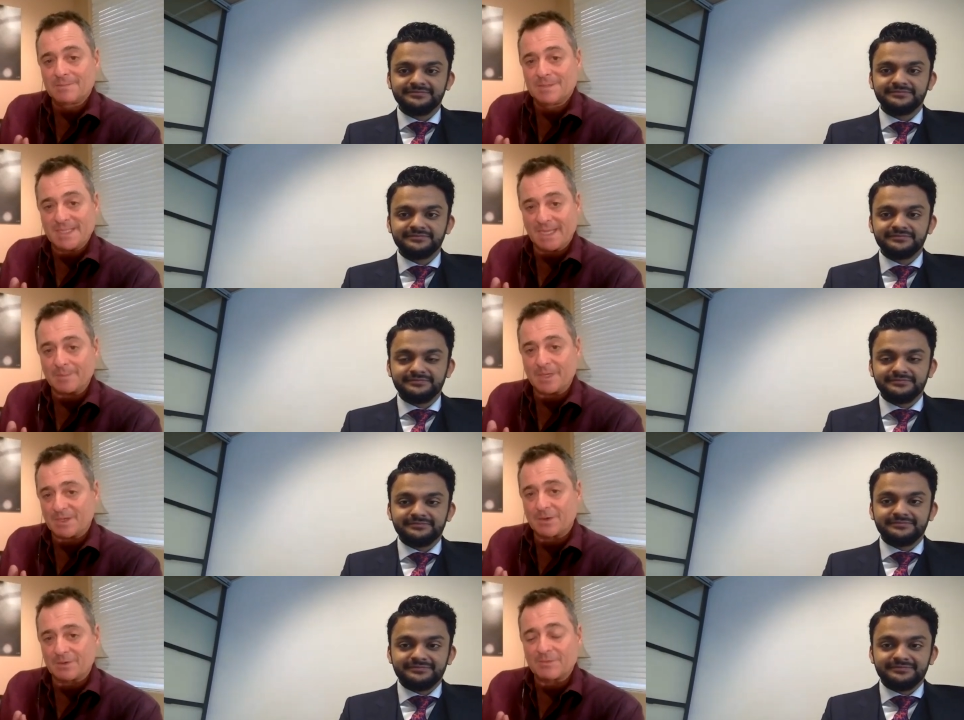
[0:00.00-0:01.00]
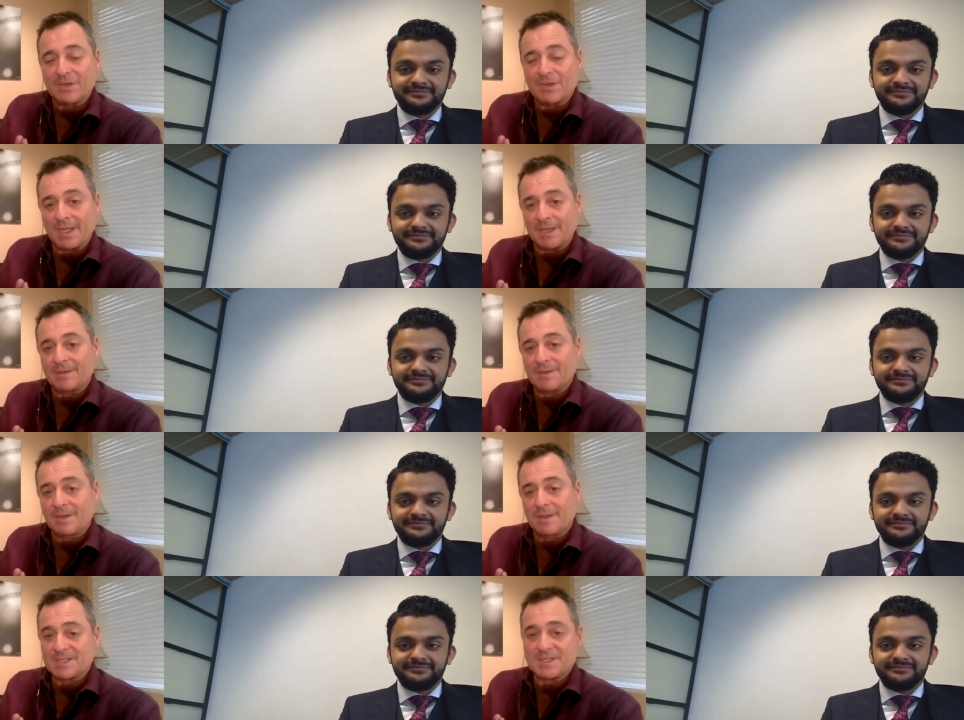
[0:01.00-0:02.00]
Speaker 1: segment. You're looking at the
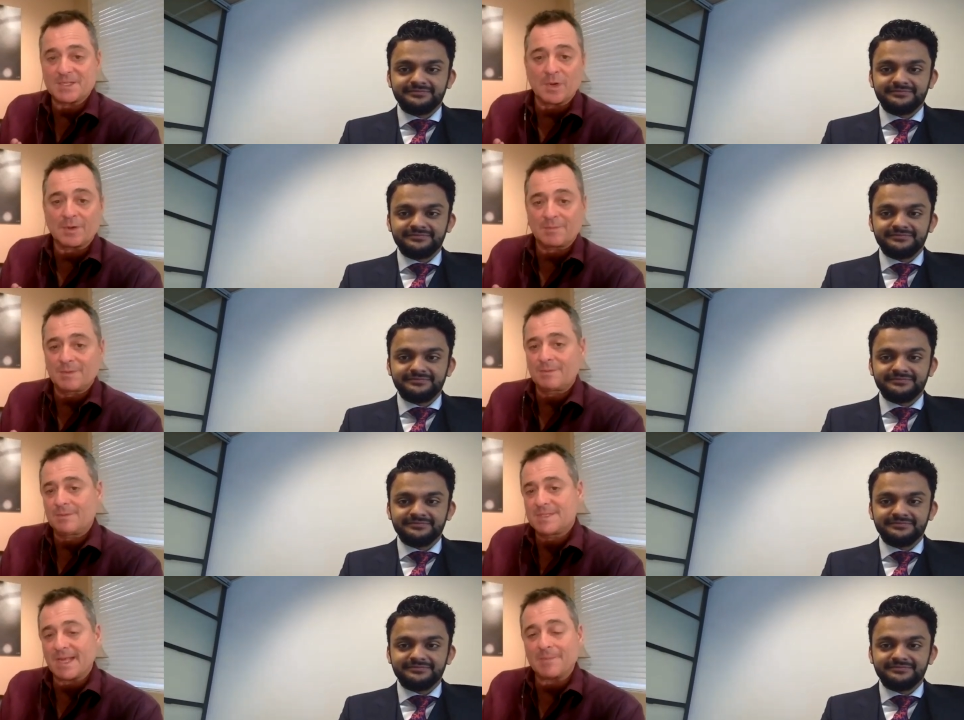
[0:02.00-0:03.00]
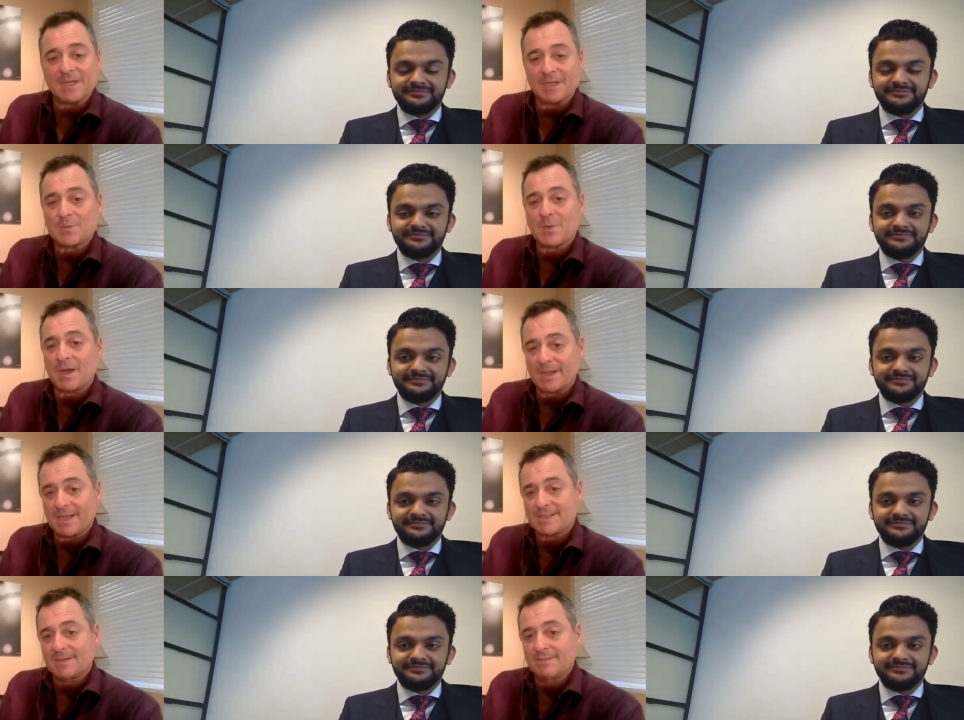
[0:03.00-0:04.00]
consumer segment as well,
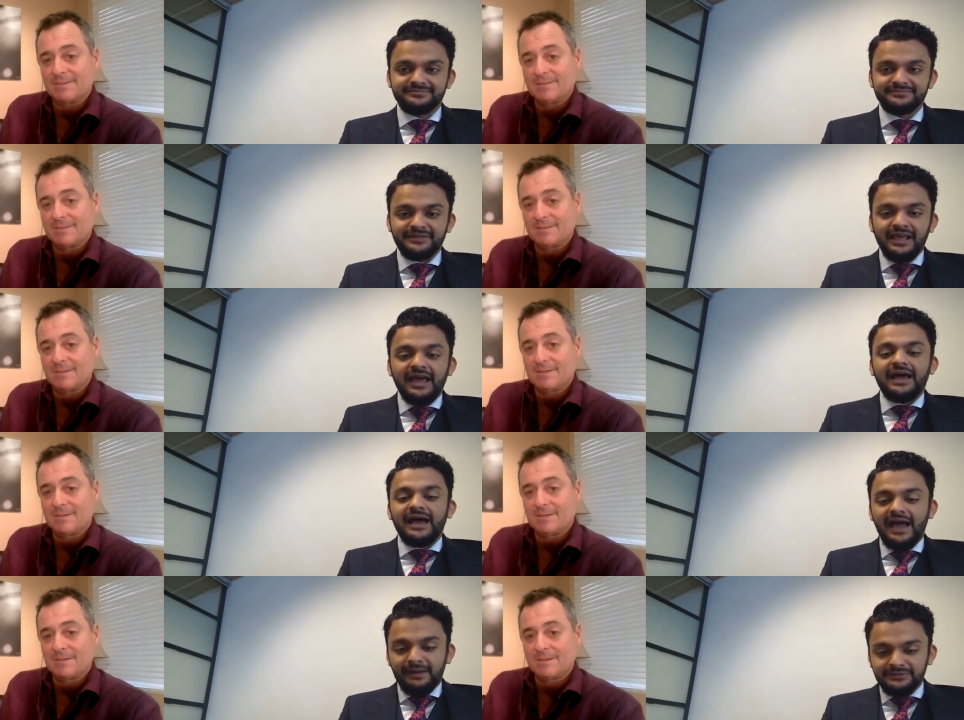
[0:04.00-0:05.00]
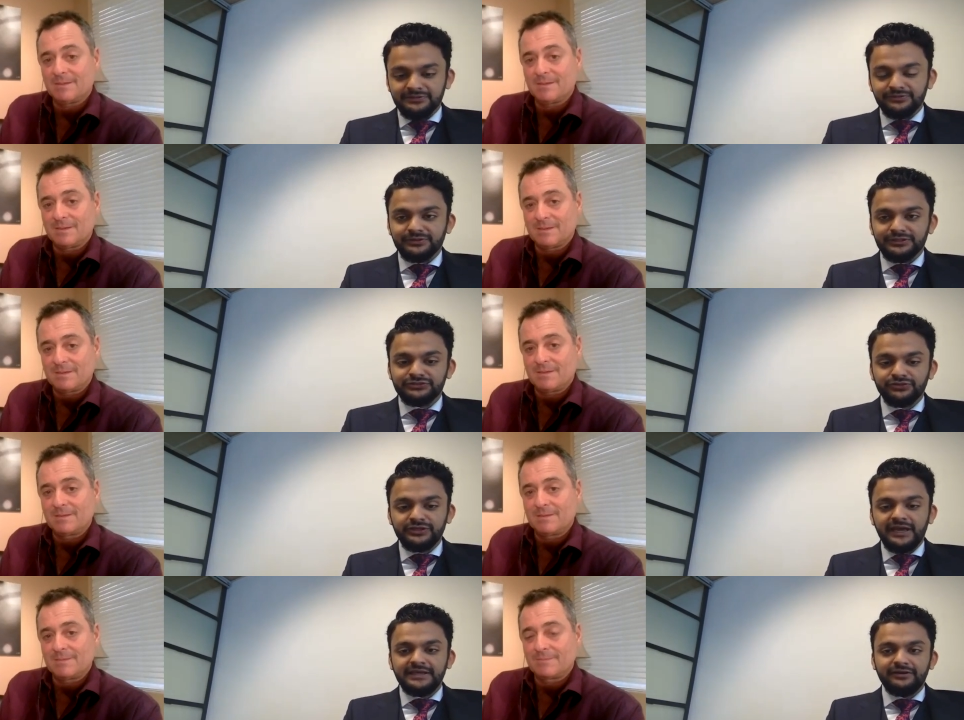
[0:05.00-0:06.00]
yes?
Speaker 2: Absolutely. So
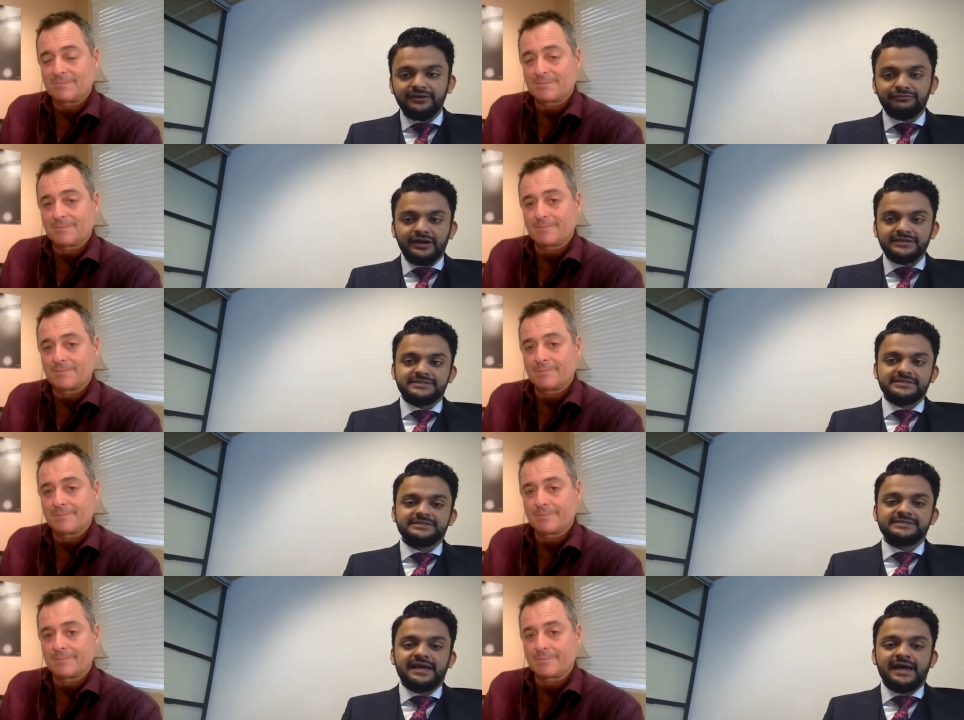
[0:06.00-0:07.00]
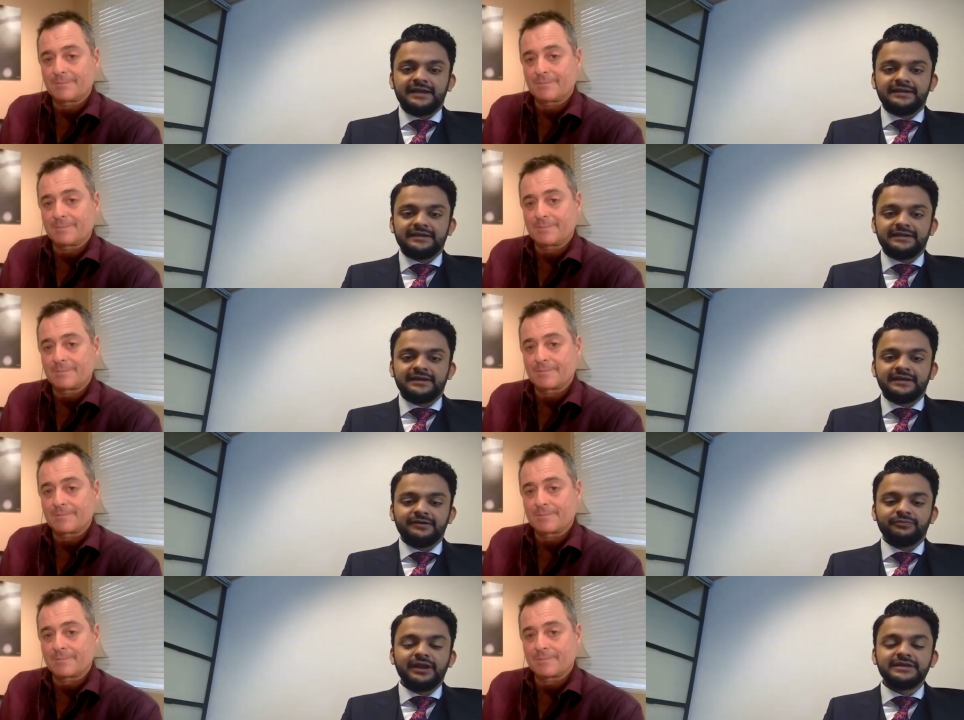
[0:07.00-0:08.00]
the idea for us is that
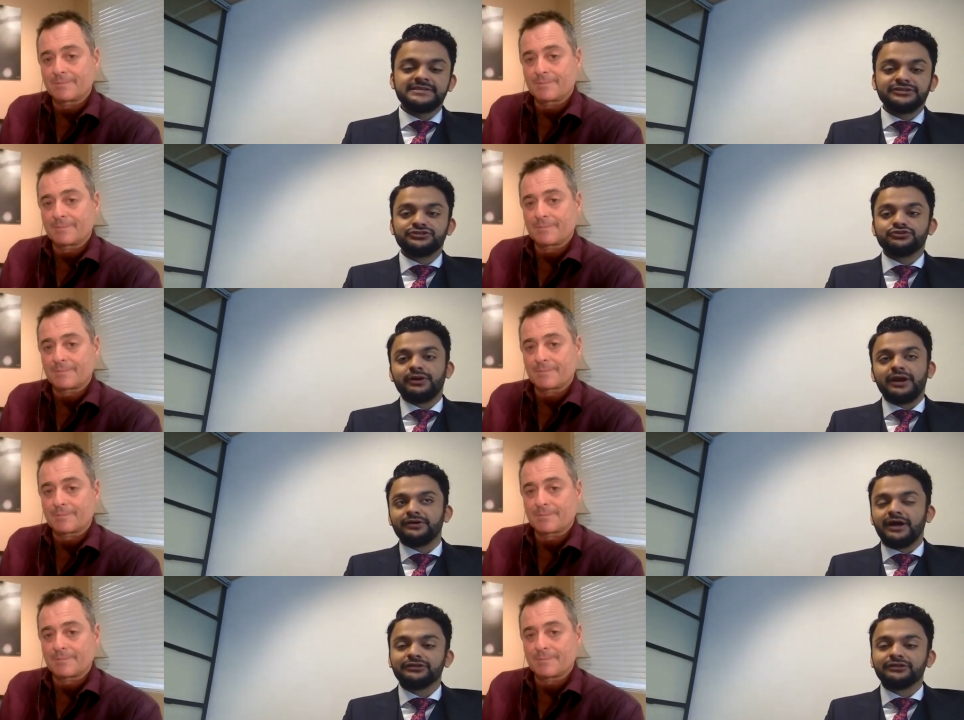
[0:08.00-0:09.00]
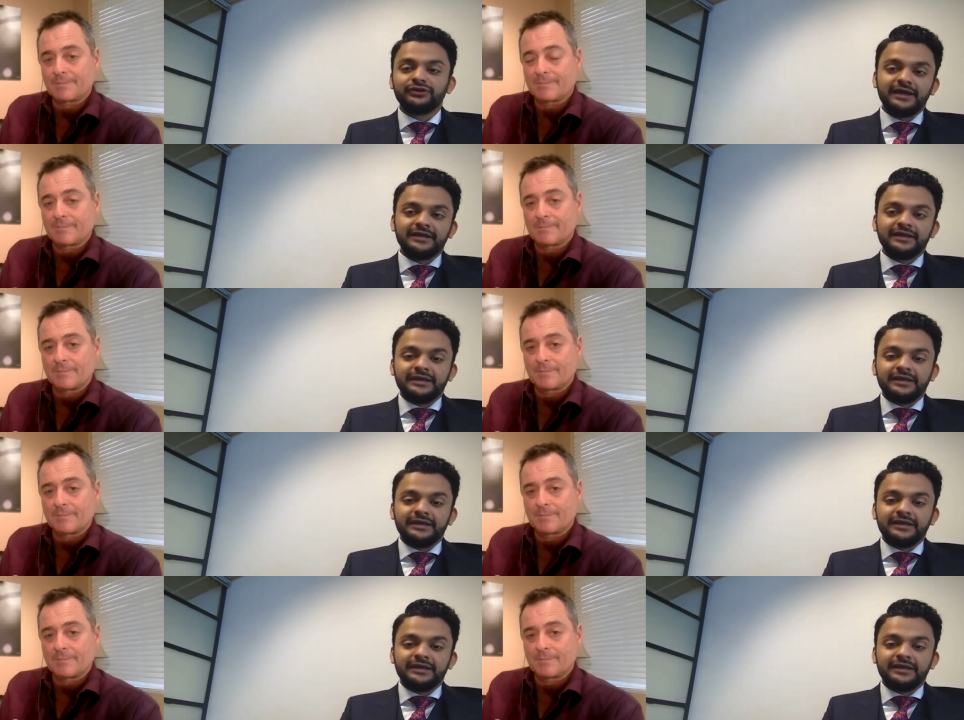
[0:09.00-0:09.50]
when I say consumer, I look at